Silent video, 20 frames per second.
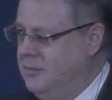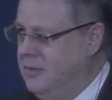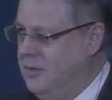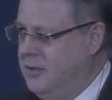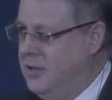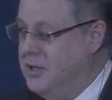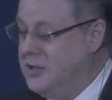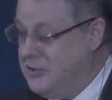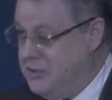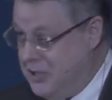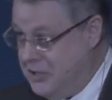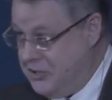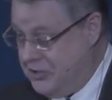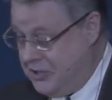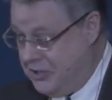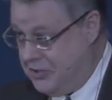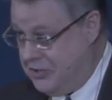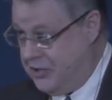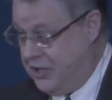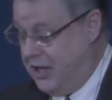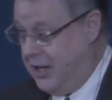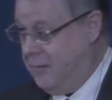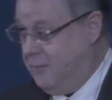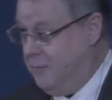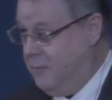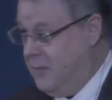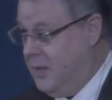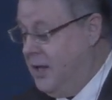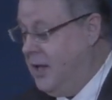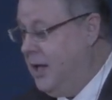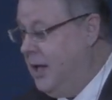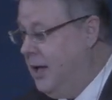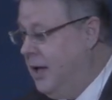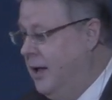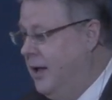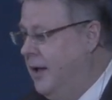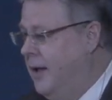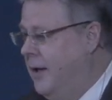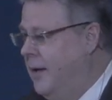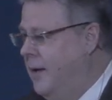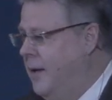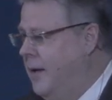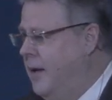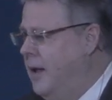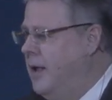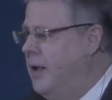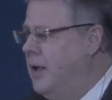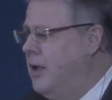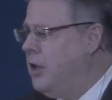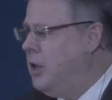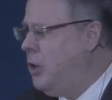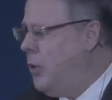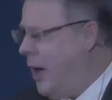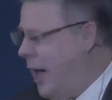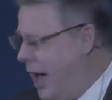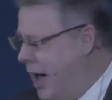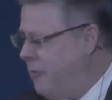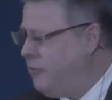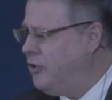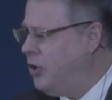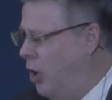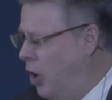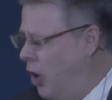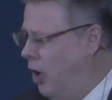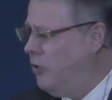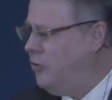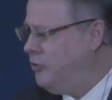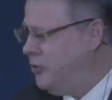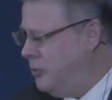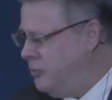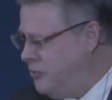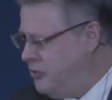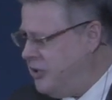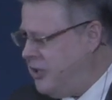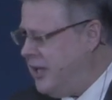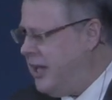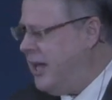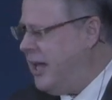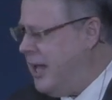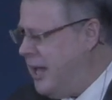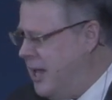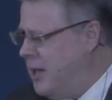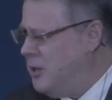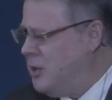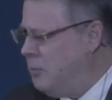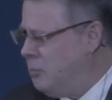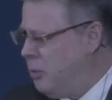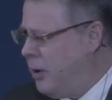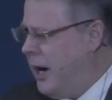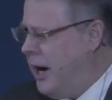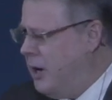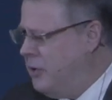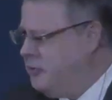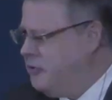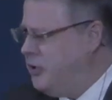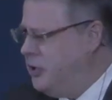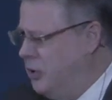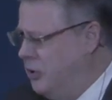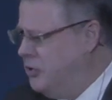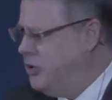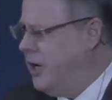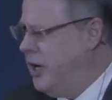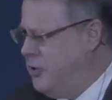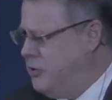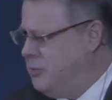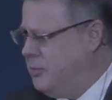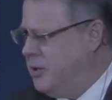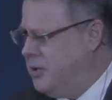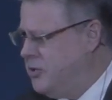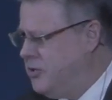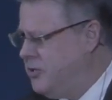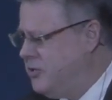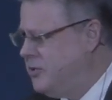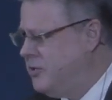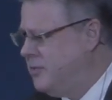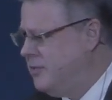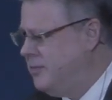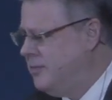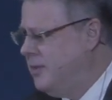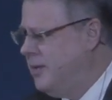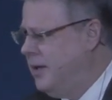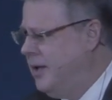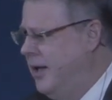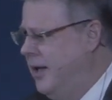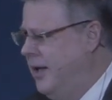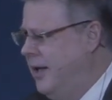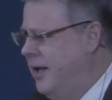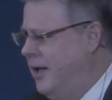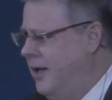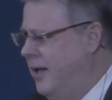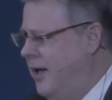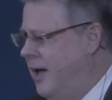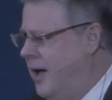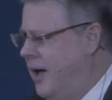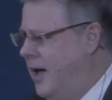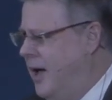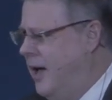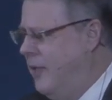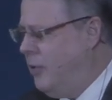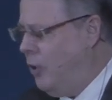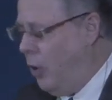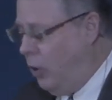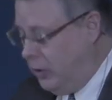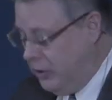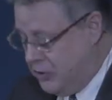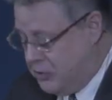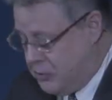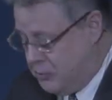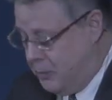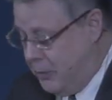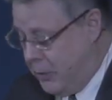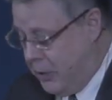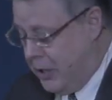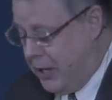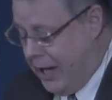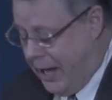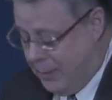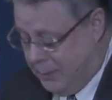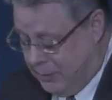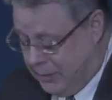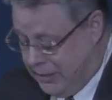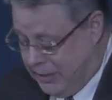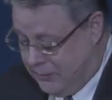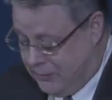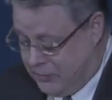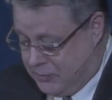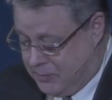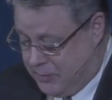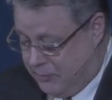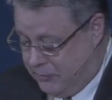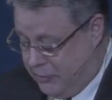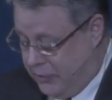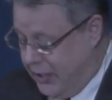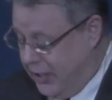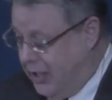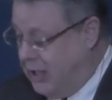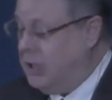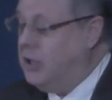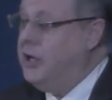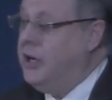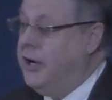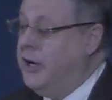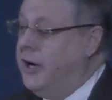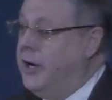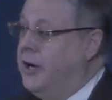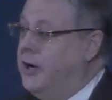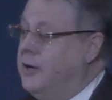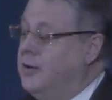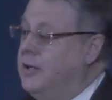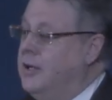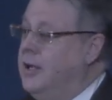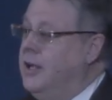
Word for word: consistency, you have to also see in the prior seal judgments. Uh, the Holy Spirit, I believe, has been very clear